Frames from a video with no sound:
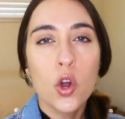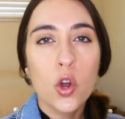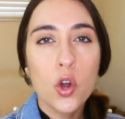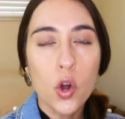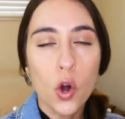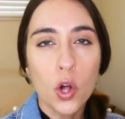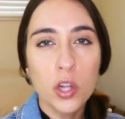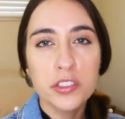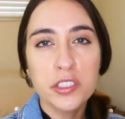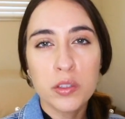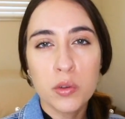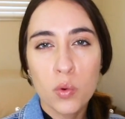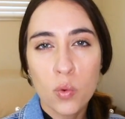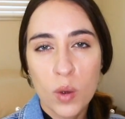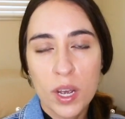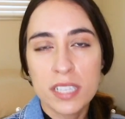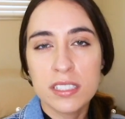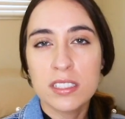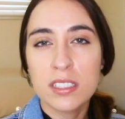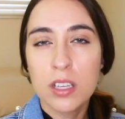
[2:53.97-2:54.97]
Golden
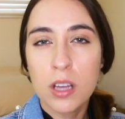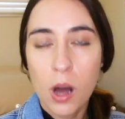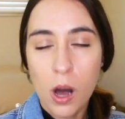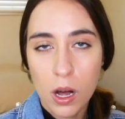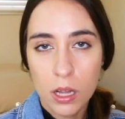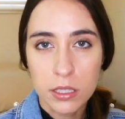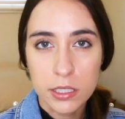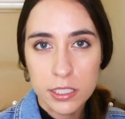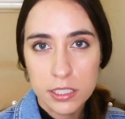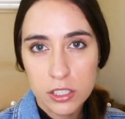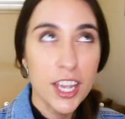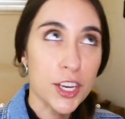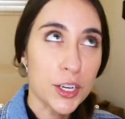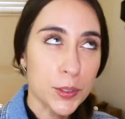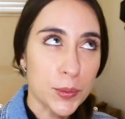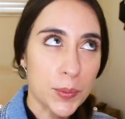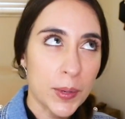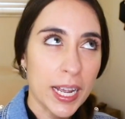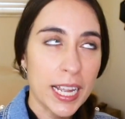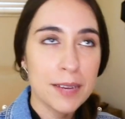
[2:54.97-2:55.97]
West College,
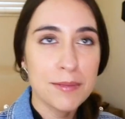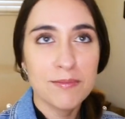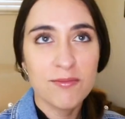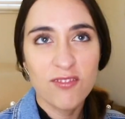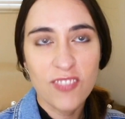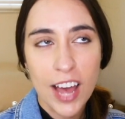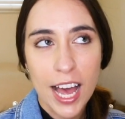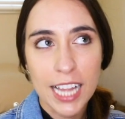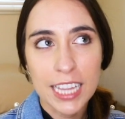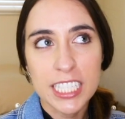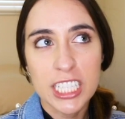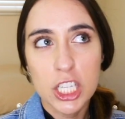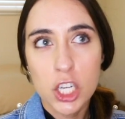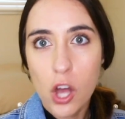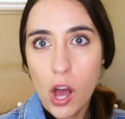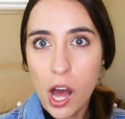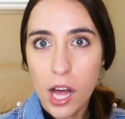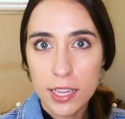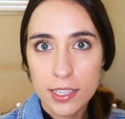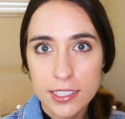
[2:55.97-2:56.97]
Irvine Valley
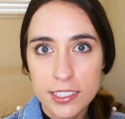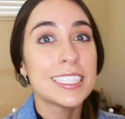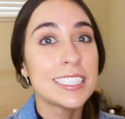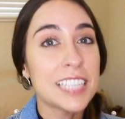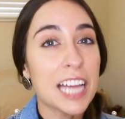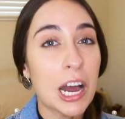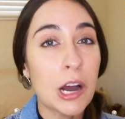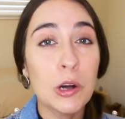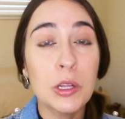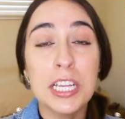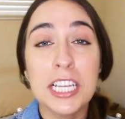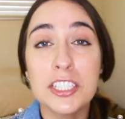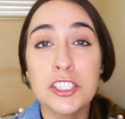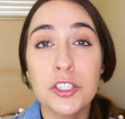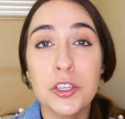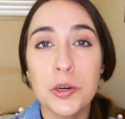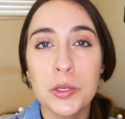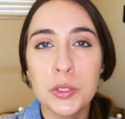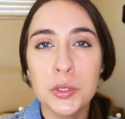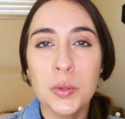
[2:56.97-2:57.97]
College. Now let's
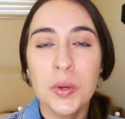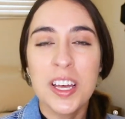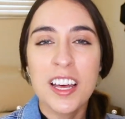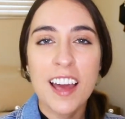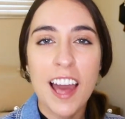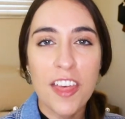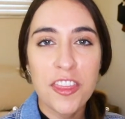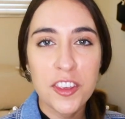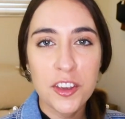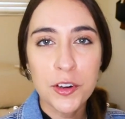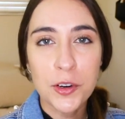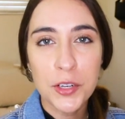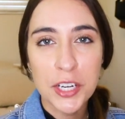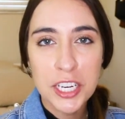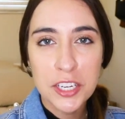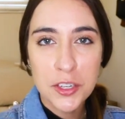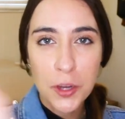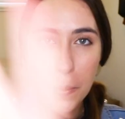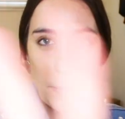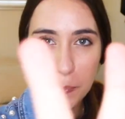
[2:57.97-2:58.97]
go to
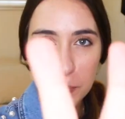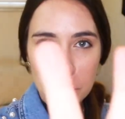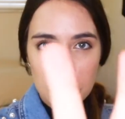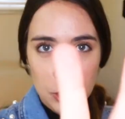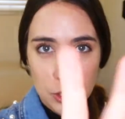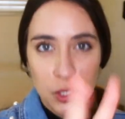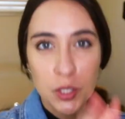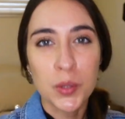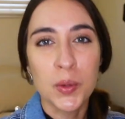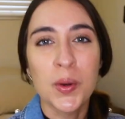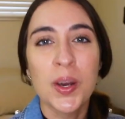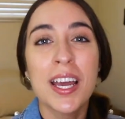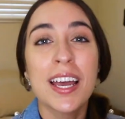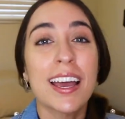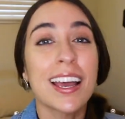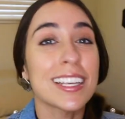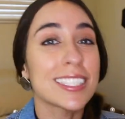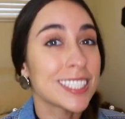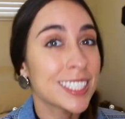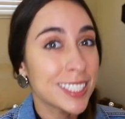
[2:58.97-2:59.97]
category number 2,
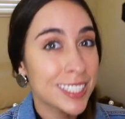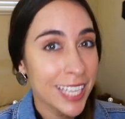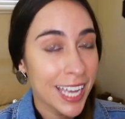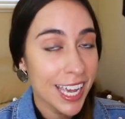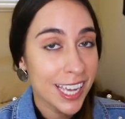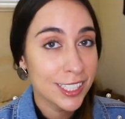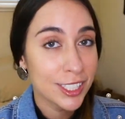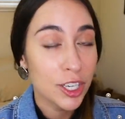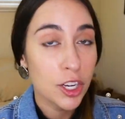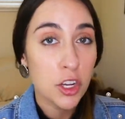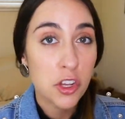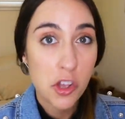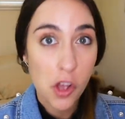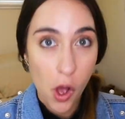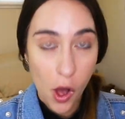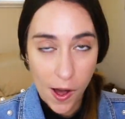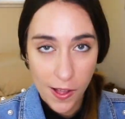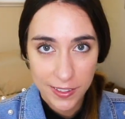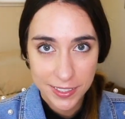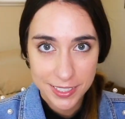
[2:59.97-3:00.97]
state
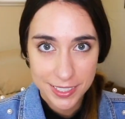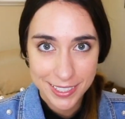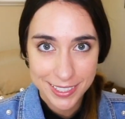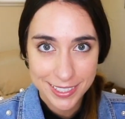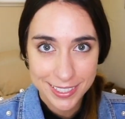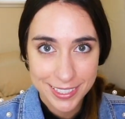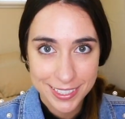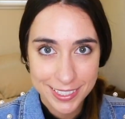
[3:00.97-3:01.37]
universities.